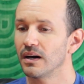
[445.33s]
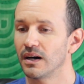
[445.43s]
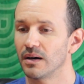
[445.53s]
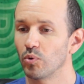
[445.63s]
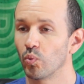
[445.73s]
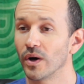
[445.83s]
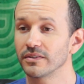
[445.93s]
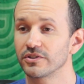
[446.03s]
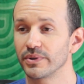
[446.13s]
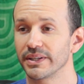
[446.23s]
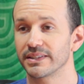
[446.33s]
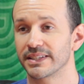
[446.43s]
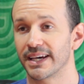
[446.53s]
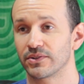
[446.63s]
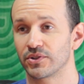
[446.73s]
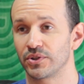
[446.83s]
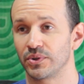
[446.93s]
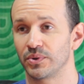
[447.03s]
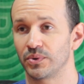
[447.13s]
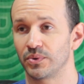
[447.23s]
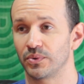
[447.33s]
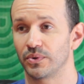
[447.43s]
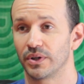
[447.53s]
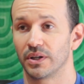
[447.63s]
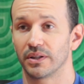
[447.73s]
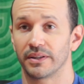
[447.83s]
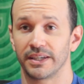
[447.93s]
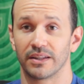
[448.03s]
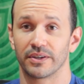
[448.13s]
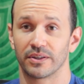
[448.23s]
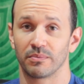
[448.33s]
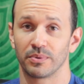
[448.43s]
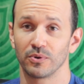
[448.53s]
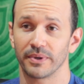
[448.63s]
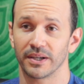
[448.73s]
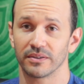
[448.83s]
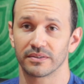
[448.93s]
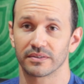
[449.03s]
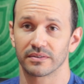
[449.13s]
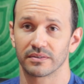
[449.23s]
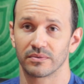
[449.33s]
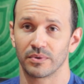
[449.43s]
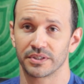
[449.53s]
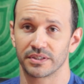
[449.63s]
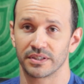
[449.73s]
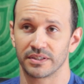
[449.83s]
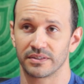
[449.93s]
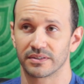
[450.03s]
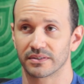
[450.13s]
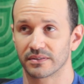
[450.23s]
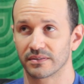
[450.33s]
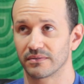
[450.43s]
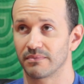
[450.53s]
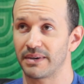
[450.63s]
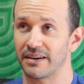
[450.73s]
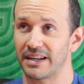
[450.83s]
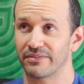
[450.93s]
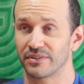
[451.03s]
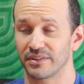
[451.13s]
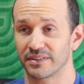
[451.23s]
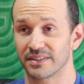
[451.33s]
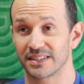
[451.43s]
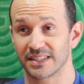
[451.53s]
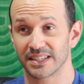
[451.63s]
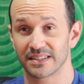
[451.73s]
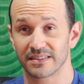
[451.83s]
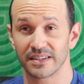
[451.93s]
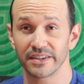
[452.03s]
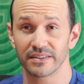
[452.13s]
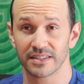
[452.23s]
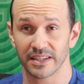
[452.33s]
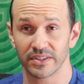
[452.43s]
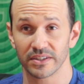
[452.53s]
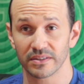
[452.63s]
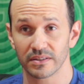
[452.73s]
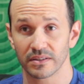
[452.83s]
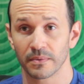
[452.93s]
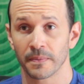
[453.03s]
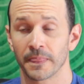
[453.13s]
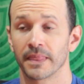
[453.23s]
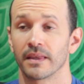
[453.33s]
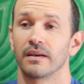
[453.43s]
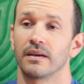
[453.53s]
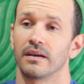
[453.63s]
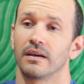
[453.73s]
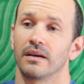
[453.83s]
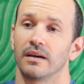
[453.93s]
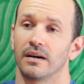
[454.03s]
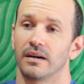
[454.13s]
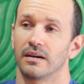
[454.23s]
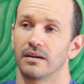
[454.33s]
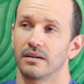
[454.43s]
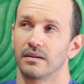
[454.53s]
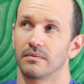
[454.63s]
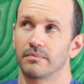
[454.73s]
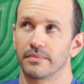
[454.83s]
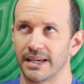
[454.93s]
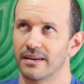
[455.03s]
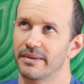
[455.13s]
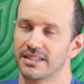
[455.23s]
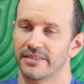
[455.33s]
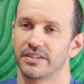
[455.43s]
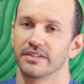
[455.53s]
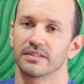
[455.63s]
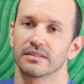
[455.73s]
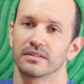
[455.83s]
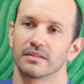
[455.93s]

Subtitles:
Once students get to the yellow, blue belt, which is about after 6 years, 7 years. About 7 years.